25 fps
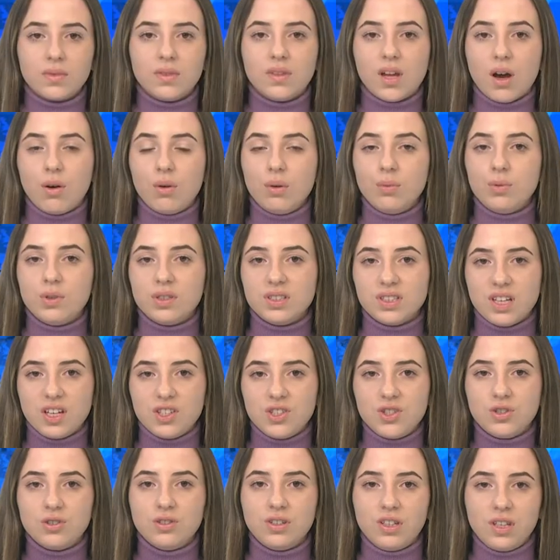Now we
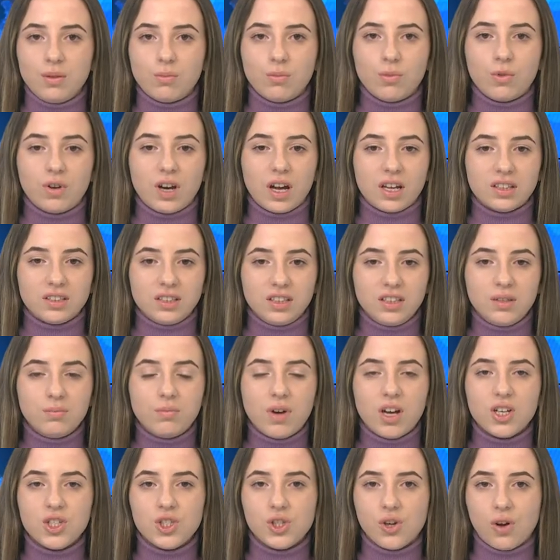present you "İm Muradin"
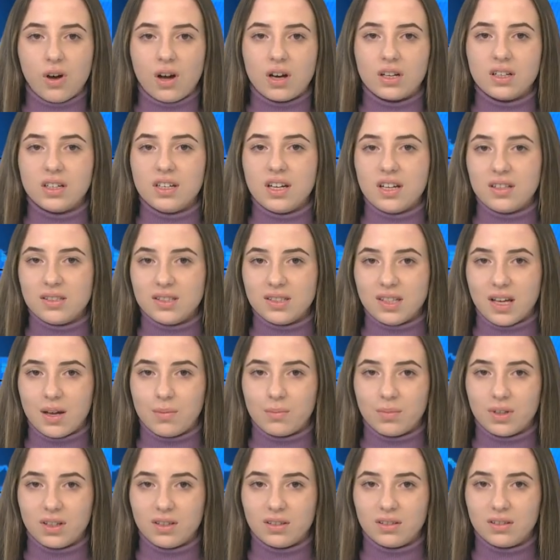by Shogakan
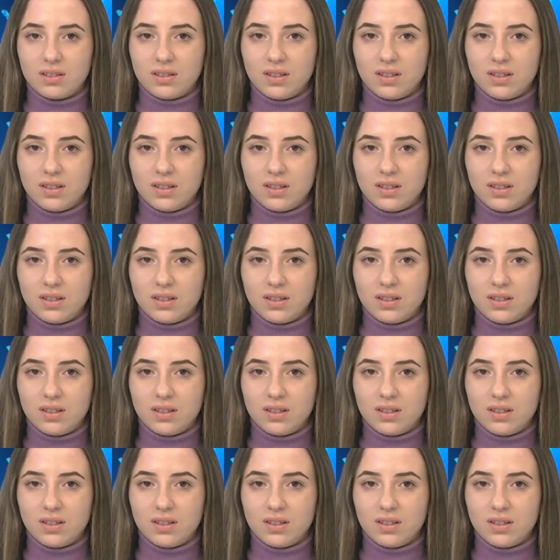Ensemble.